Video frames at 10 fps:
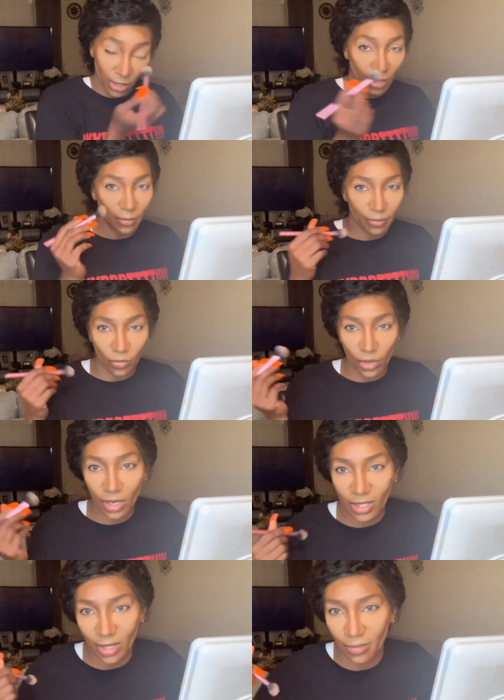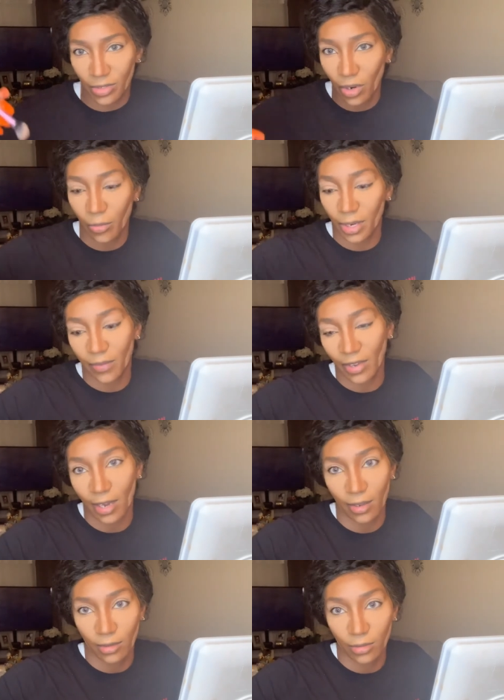And really something, you don't really even
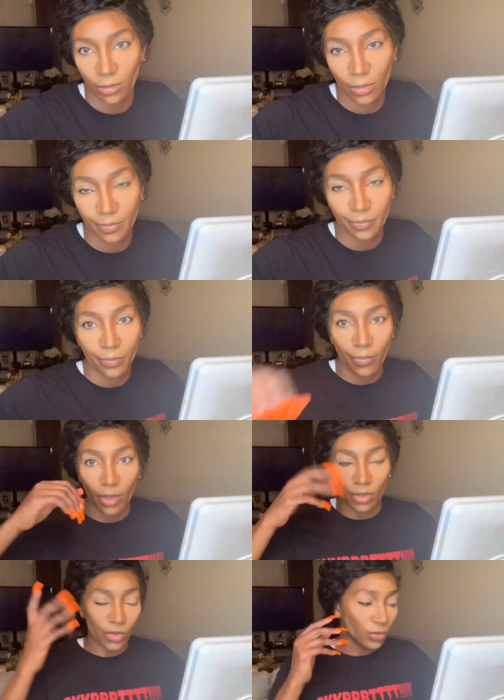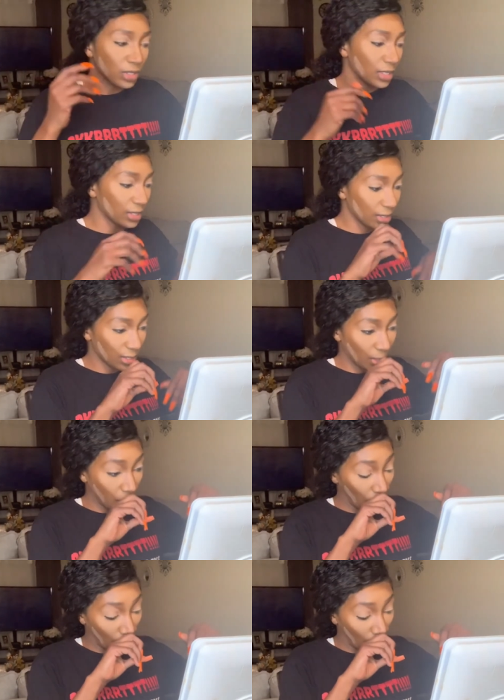gotta use some concealer.